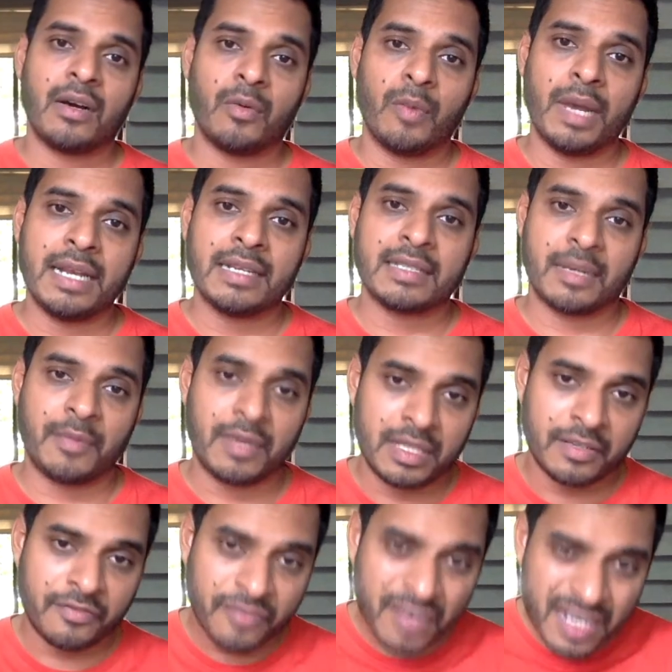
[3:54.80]
when some of
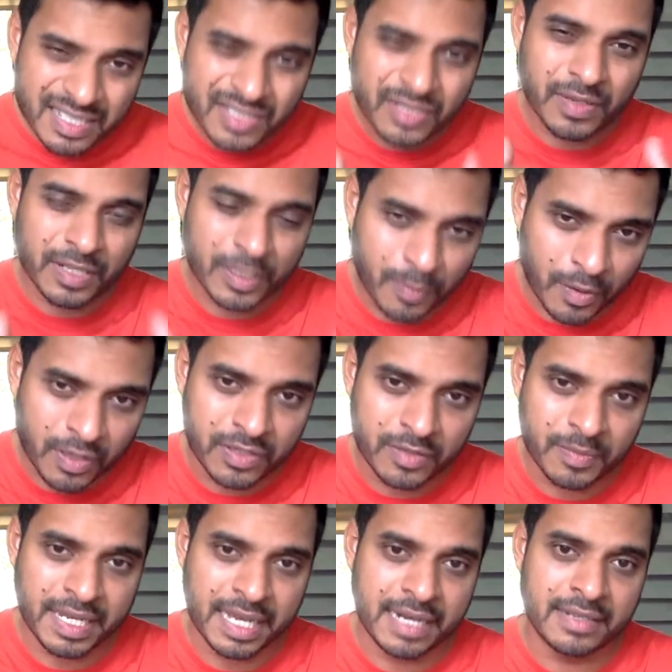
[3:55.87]
the first response
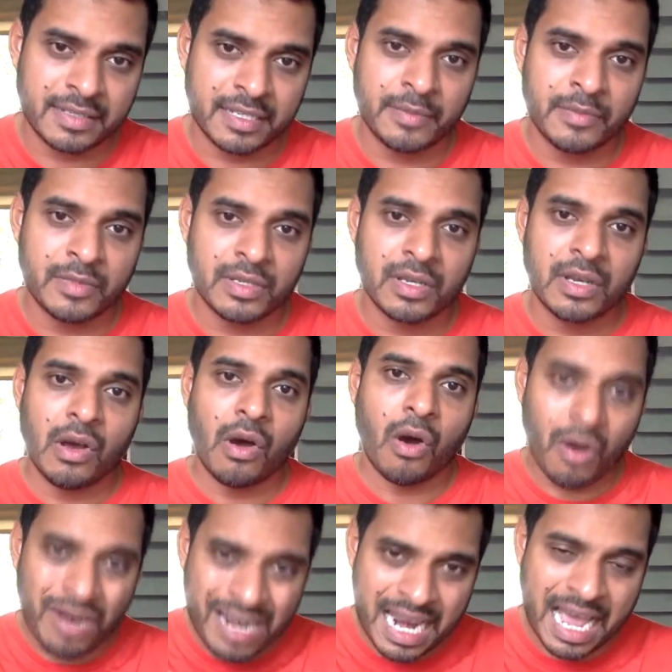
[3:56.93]
mechanisms
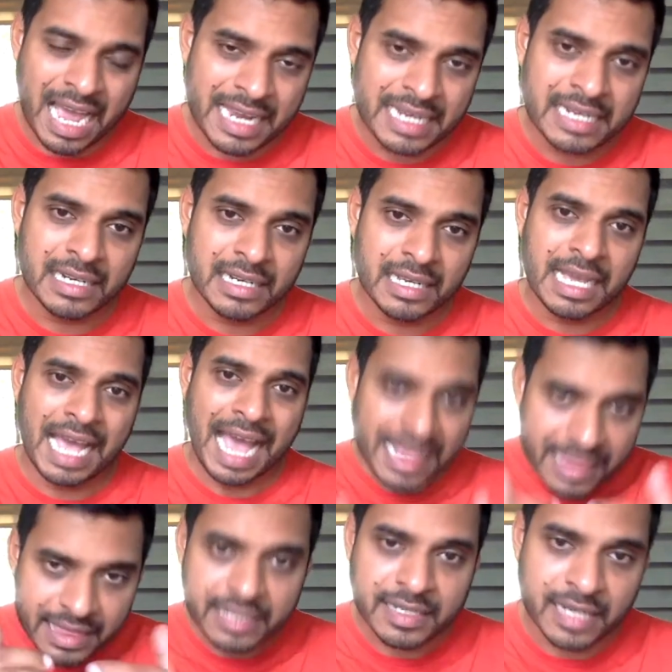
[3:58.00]
online
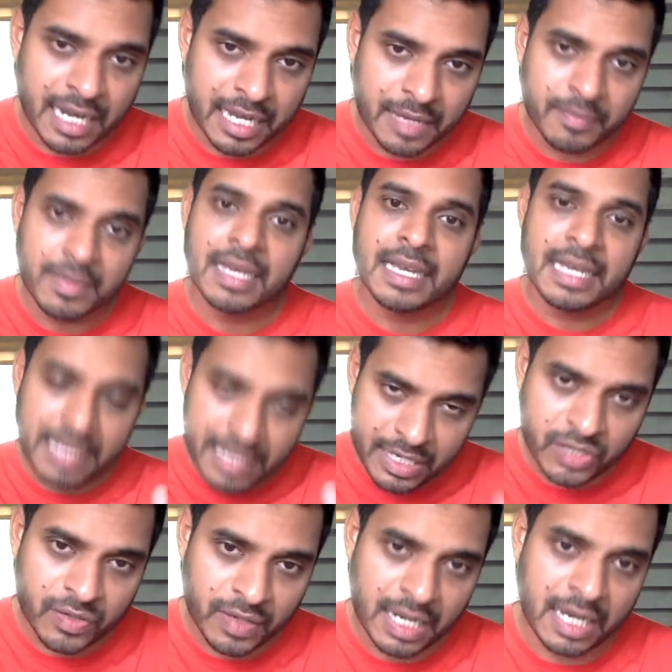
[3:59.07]
at the time in Sri